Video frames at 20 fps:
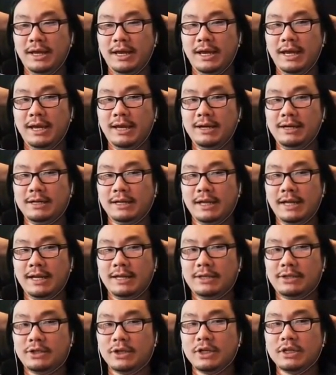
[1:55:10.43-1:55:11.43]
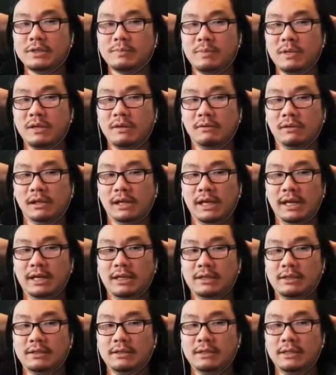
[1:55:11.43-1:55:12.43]
and like just being able to like
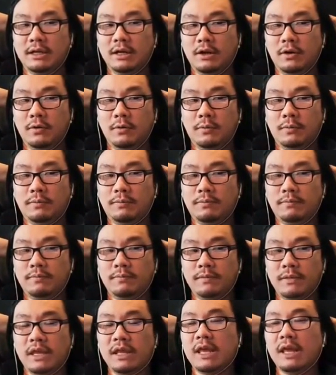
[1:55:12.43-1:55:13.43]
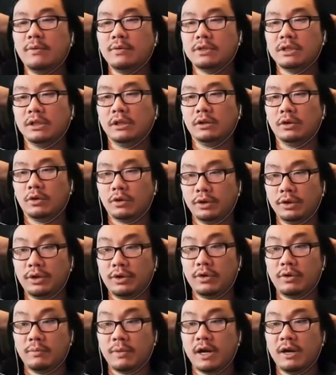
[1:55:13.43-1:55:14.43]
you know that I was a little
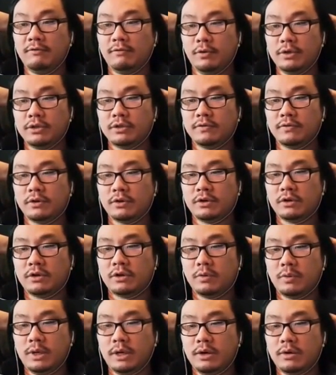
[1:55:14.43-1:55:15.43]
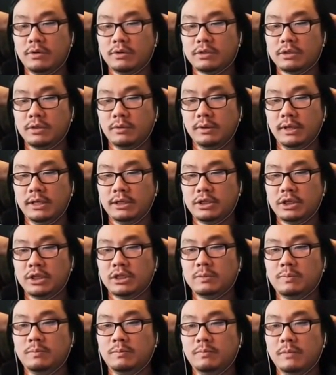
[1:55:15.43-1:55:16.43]
earlier in my voiceover career, so like
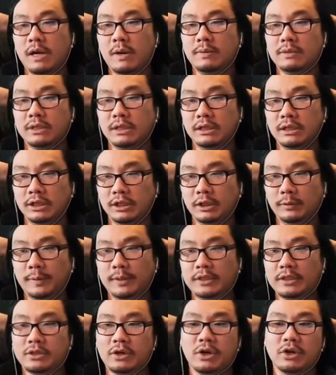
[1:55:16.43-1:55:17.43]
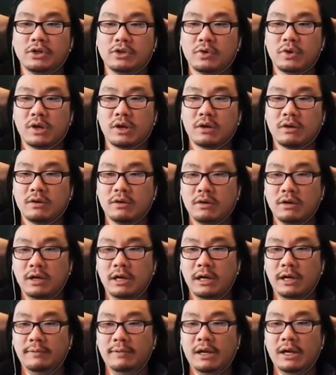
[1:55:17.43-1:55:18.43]
just I was a little bit starstruck,
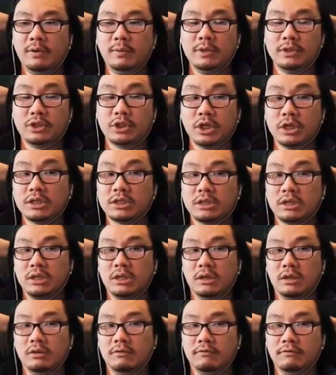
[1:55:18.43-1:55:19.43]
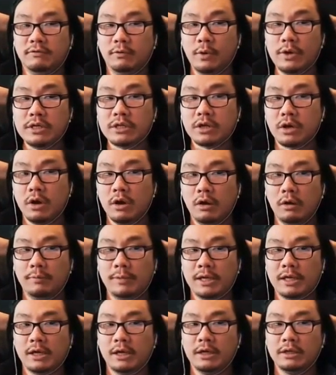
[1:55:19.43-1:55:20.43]
um, and it was just in voice call
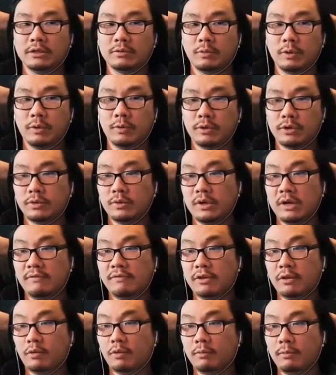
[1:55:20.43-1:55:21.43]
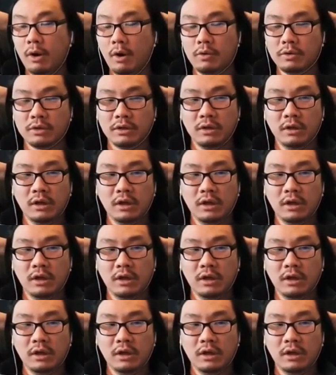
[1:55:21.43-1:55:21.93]
because we were doing everything remote.